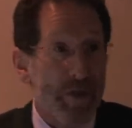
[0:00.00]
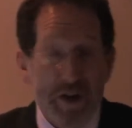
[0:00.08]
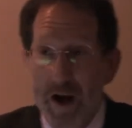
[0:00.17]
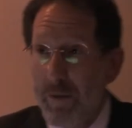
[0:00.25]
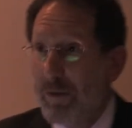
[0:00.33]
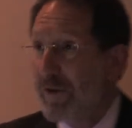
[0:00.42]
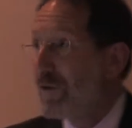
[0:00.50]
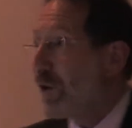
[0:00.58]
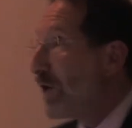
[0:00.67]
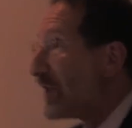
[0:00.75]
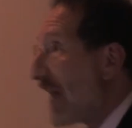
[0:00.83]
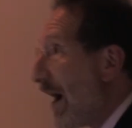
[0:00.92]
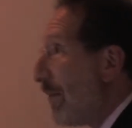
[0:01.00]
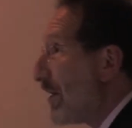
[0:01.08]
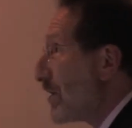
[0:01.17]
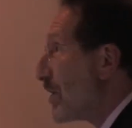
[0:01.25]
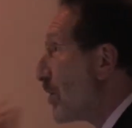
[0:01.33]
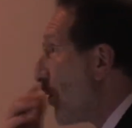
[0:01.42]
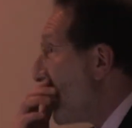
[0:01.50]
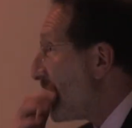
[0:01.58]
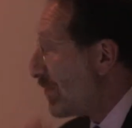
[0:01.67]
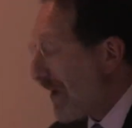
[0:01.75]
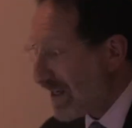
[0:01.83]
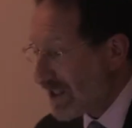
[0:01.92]
the number of doors, how much
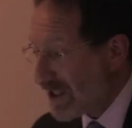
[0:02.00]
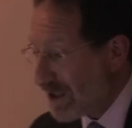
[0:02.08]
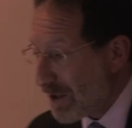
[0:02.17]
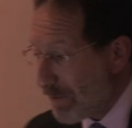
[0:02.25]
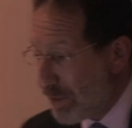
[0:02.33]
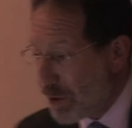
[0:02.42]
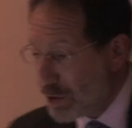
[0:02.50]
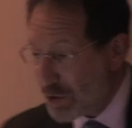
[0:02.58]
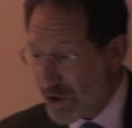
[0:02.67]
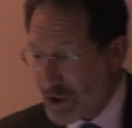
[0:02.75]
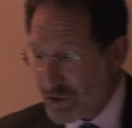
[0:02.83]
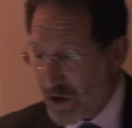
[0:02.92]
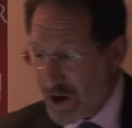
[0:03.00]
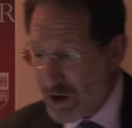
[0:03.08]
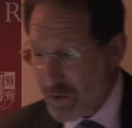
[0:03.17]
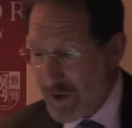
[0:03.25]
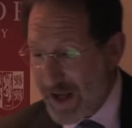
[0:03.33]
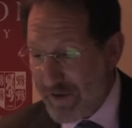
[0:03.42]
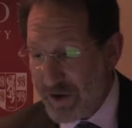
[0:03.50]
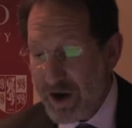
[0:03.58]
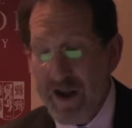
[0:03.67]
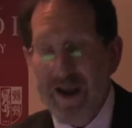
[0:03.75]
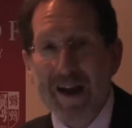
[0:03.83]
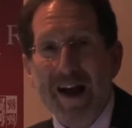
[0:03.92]
storage space is in the boot or the trunk or whatever.
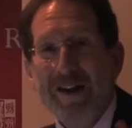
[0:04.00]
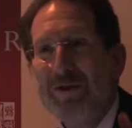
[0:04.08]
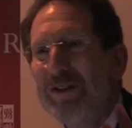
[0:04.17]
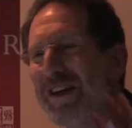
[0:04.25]
And you